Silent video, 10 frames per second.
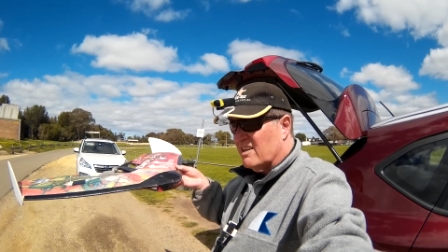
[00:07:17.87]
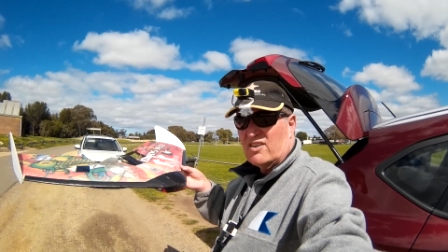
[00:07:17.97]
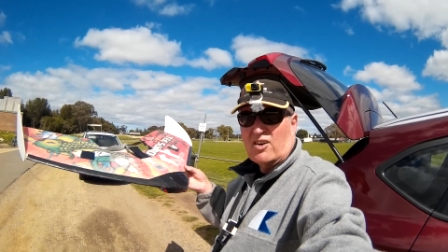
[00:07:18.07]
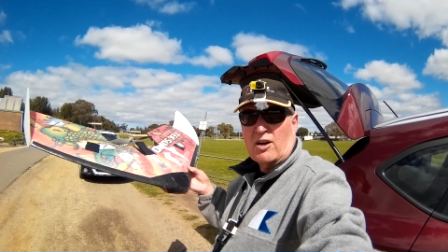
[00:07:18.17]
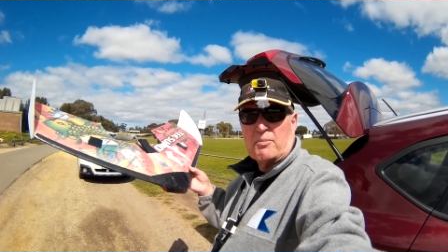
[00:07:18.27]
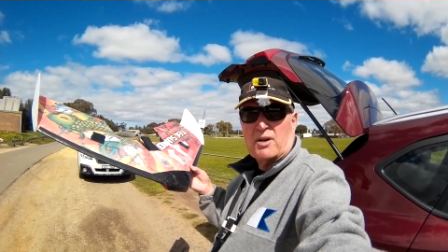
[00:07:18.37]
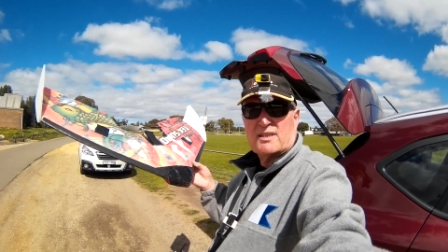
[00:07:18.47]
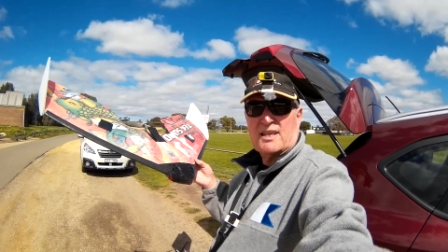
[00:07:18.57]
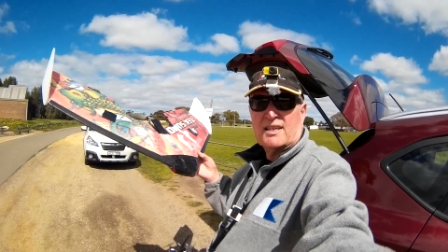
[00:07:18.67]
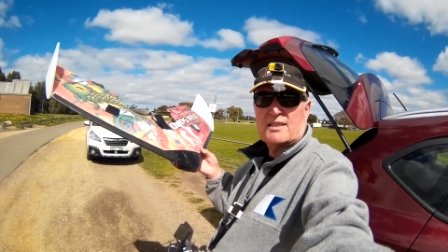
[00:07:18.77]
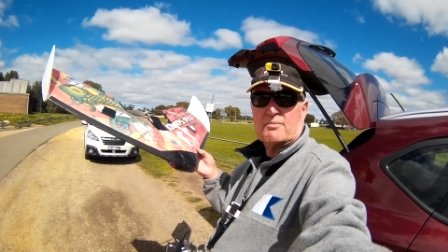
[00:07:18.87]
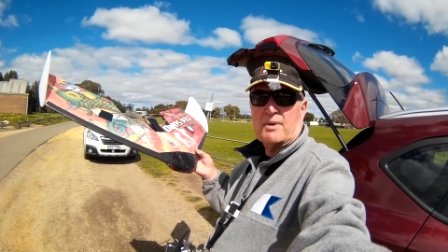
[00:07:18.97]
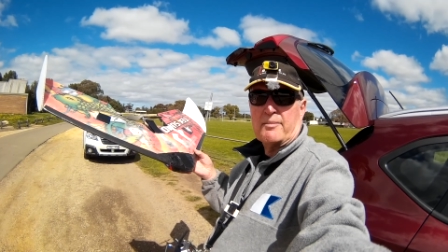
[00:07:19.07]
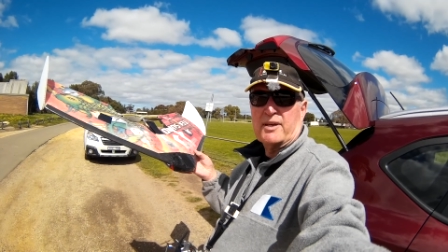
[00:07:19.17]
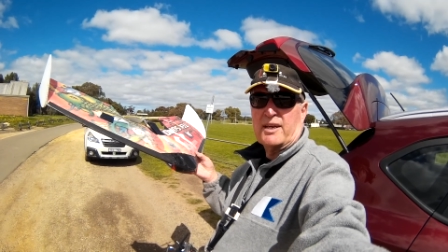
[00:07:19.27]
9 by 6
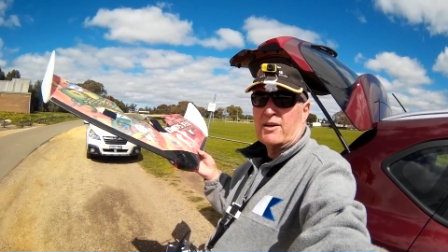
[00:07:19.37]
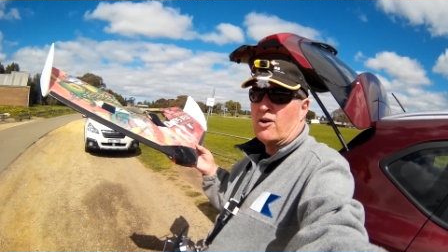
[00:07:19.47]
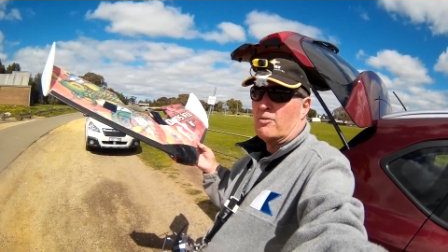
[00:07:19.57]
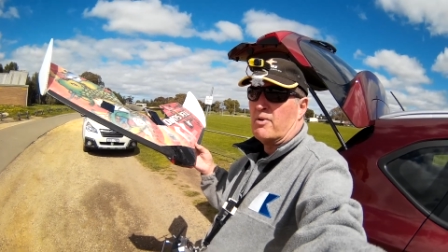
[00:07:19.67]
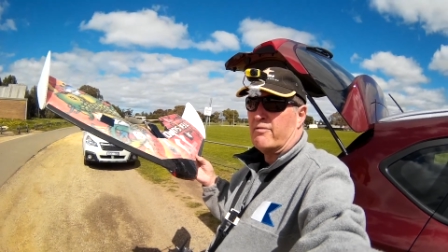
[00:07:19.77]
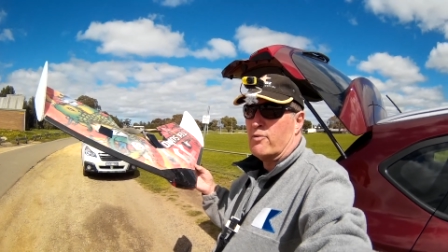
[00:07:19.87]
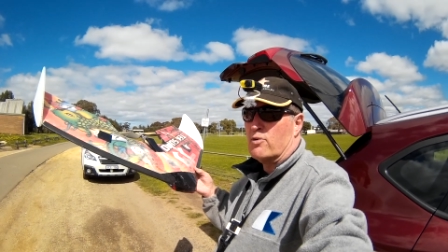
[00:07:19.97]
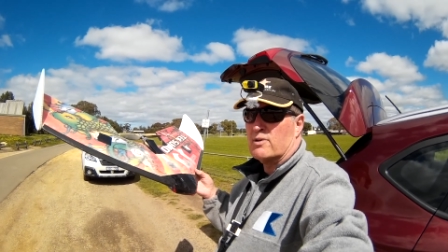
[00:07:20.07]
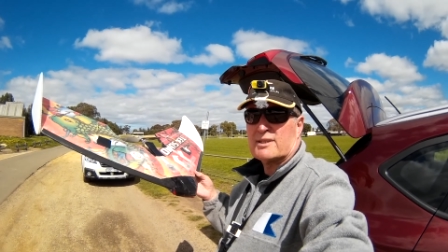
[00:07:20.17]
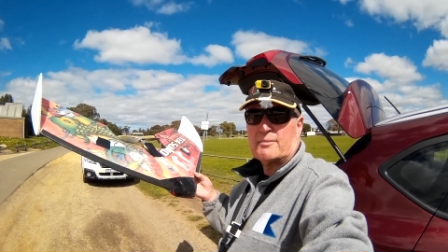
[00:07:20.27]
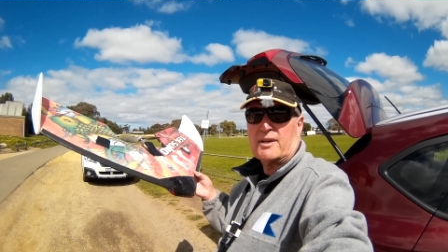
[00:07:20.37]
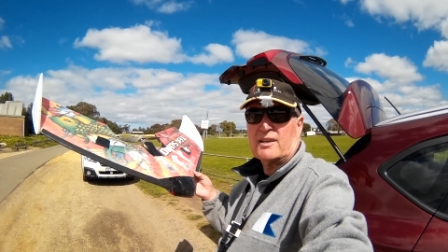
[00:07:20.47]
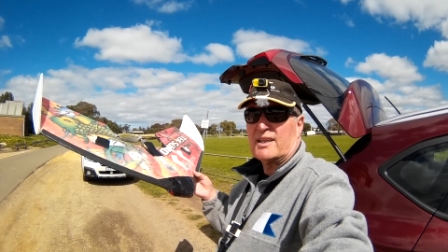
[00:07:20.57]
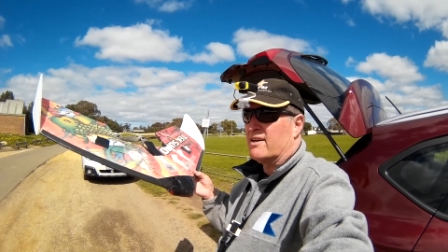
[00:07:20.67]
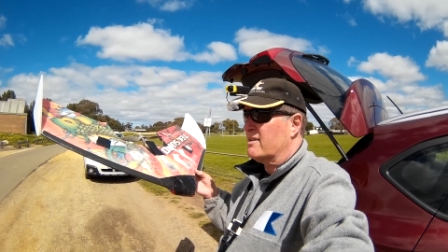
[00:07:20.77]
maybe need a 9 by 4 or something
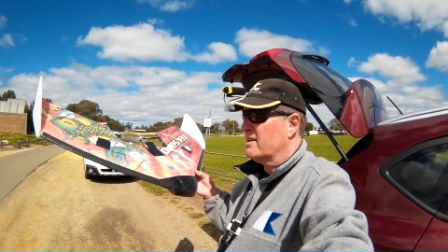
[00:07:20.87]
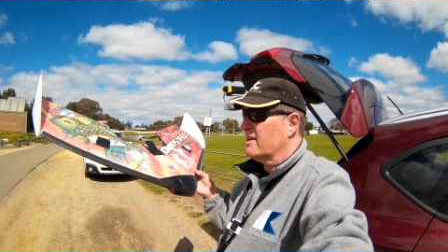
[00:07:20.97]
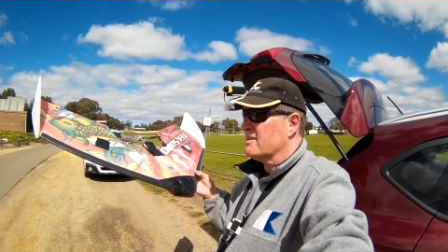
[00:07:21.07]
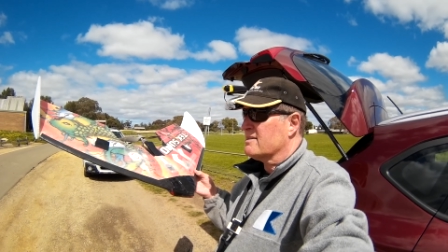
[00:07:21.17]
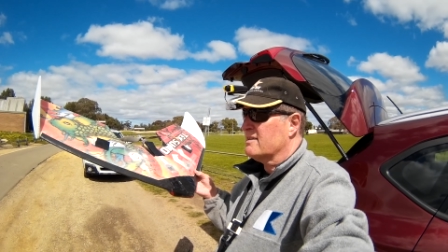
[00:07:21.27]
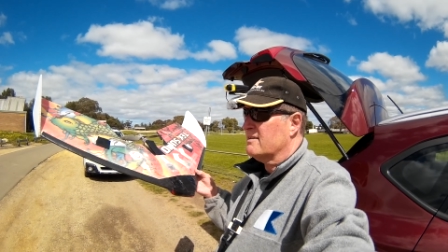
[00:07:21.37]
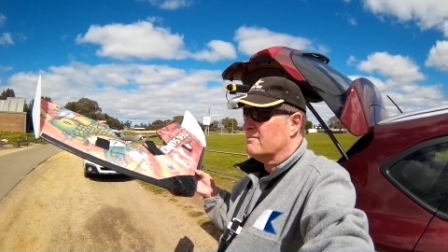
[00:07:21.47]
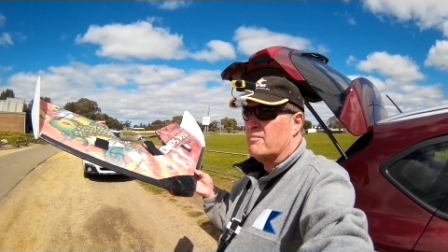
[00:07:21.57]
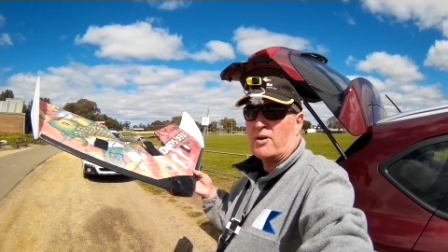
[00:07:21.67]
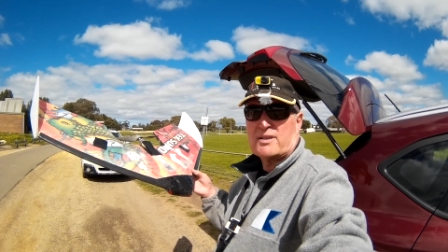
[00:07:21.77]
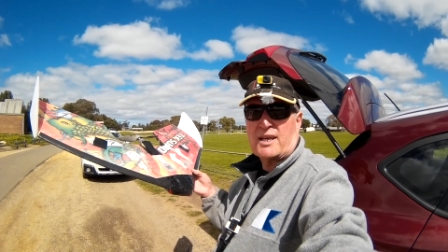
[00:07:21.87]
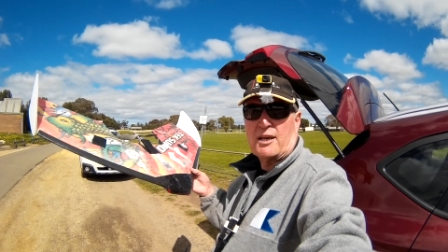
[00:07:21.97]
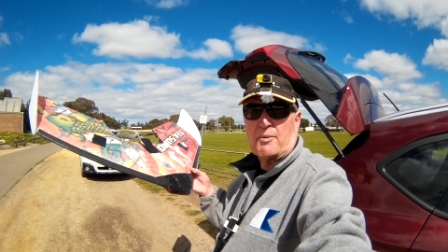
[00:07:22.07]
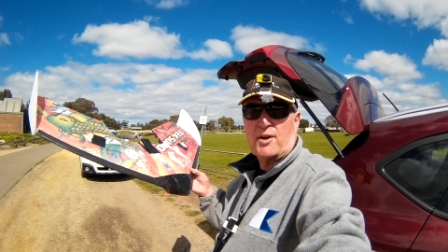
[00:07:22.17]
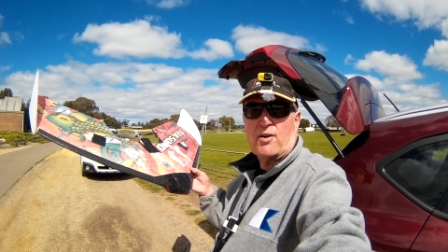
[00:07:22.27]
like that. I think its motor's
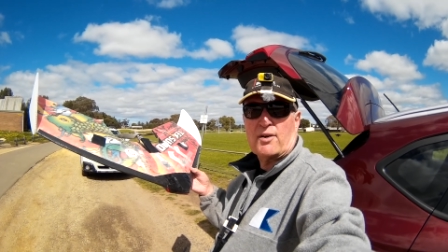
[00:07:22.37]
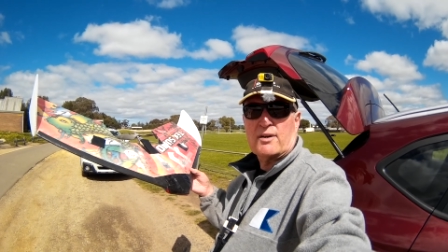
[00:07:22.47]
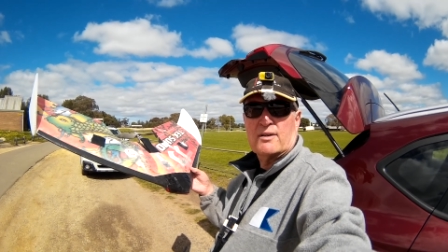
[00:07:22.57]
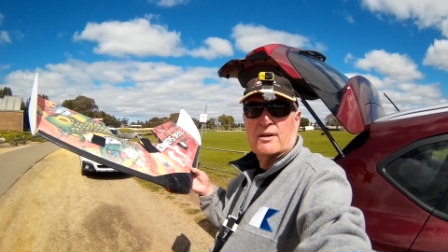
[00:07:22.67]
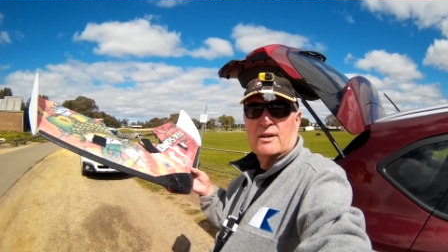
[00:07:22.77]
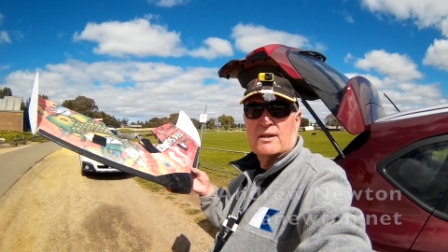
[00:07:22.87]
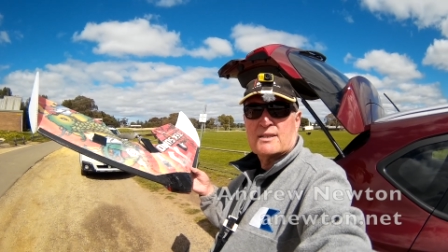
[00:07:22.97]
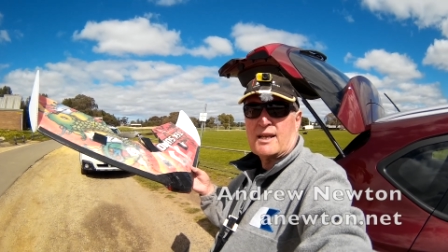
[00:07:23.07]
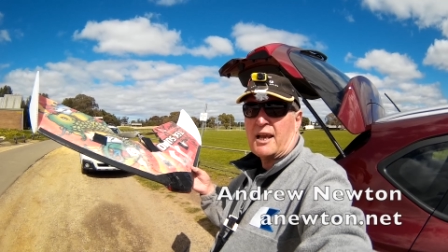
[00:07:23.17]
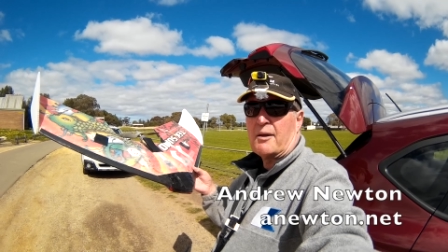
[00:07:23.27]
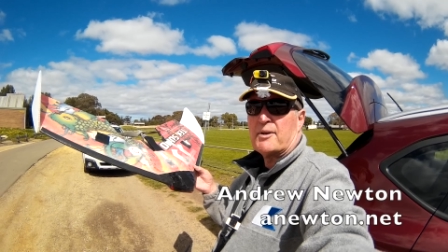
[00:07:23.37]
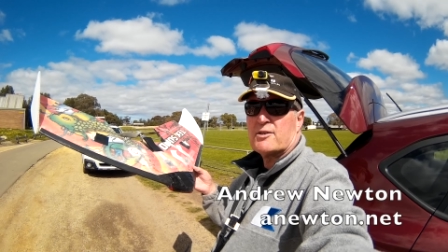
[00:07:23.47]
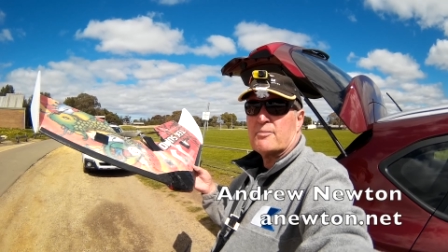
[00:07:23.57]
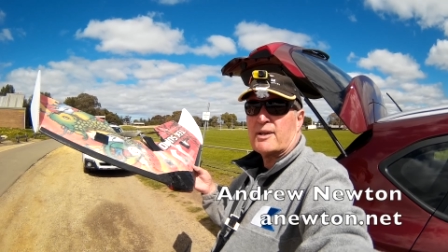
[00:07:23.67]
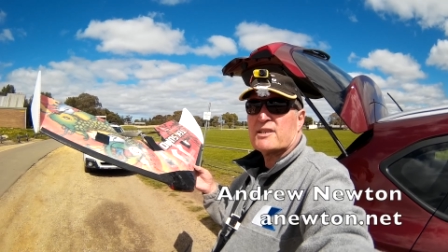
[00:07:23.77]
getting a bit hot, sucking a bit
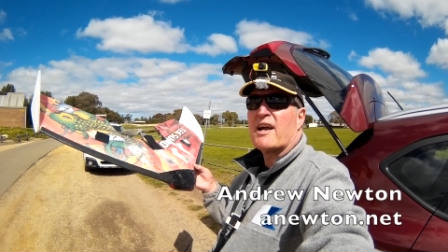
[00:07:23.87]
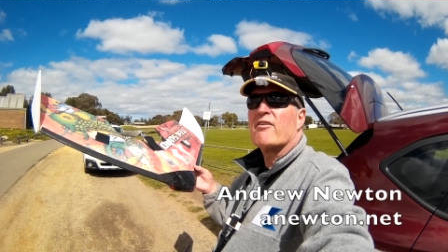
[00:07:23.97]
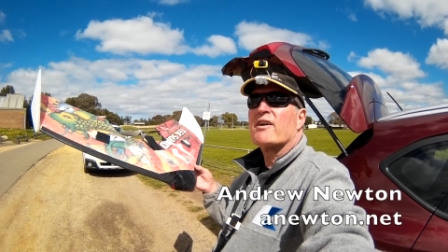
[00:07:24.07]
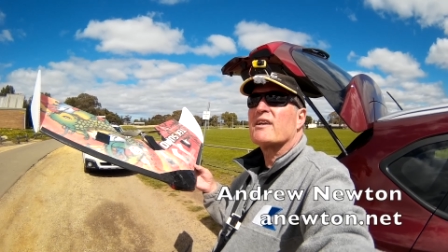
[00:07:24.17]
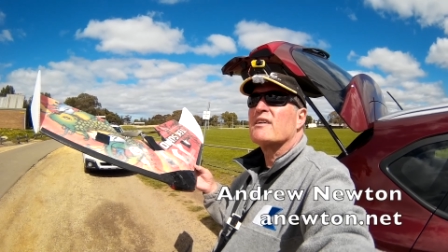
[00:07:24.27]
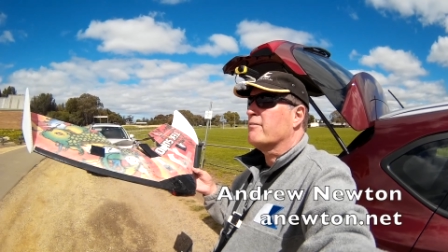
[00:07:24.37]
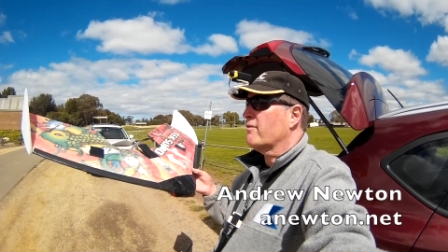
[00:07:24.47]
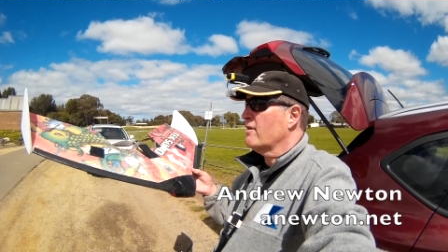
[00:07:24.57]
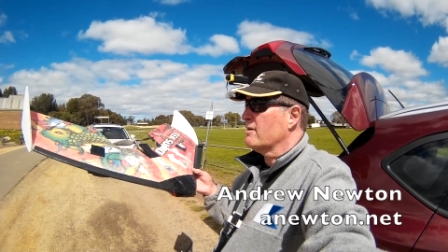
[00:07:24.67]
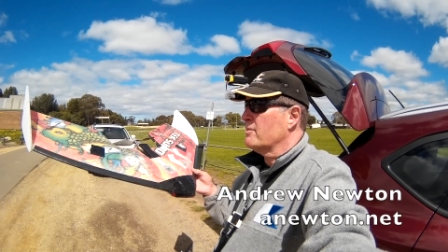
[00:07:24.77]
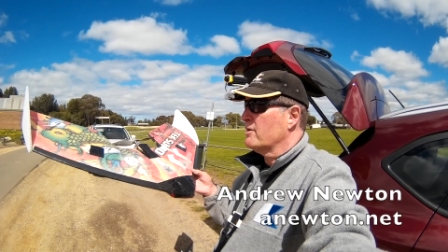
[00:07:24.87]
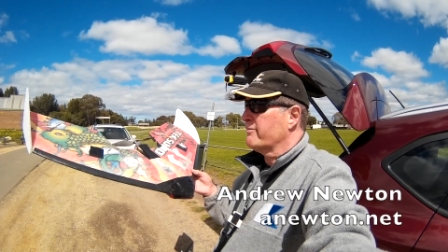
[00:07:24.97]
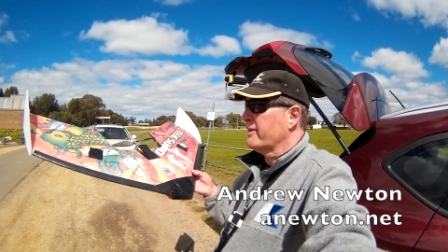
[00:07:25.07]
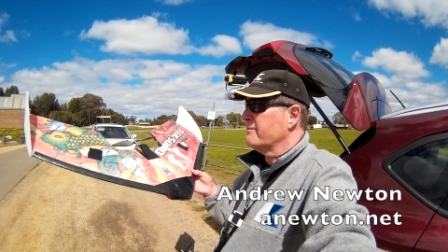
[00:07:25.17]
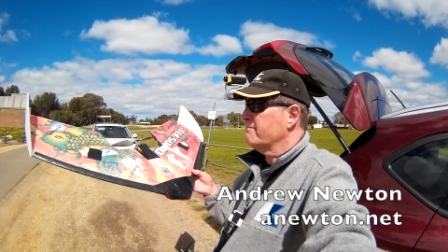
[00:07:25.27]
too much current. Flying
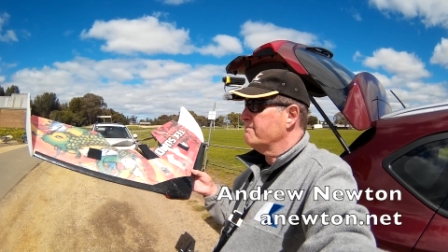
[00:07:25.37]
beautifully.